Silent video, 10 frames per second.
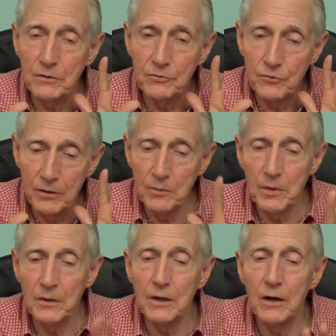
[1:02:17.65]
shouldn't
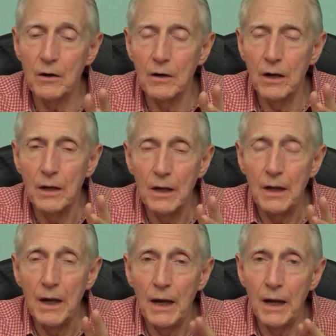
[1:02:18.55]
be there
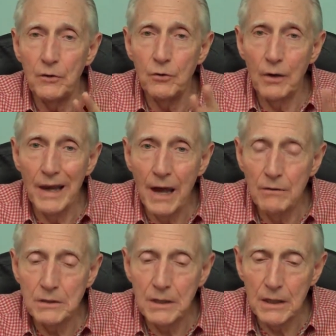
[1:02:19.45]
and you allow
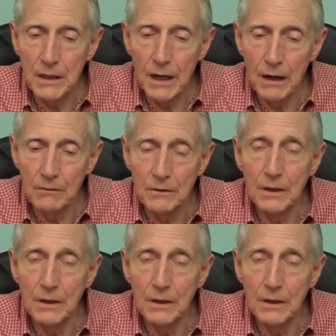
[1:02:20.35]
it to get out,